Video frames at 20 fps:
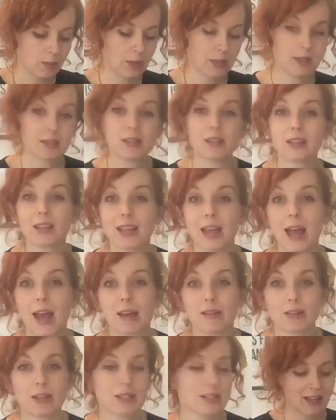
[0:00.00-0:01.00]
gonna do the
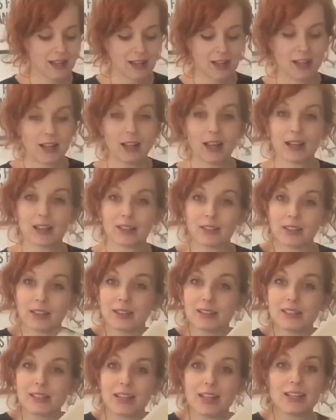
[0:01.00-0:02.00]
carrots. I've got a little
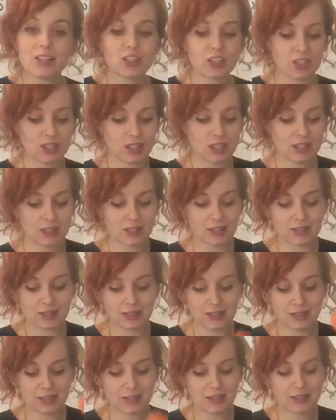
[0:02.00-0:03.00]
dish.
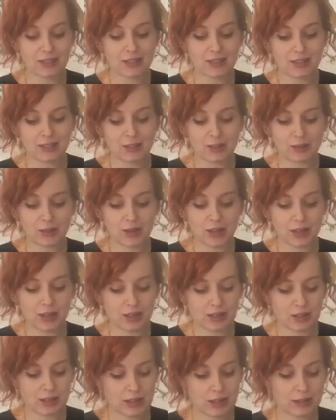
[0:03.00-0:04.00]
Right,
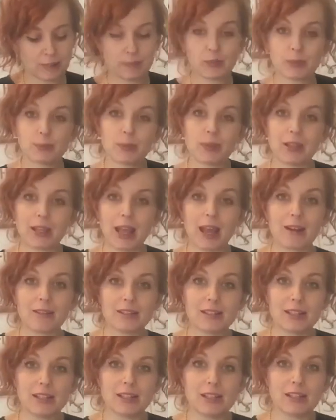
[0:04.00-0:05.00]
I've just put the carrots
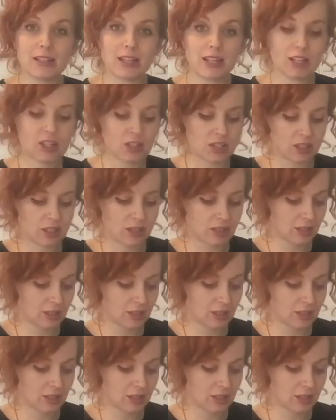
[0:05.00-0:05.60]
in the dish. The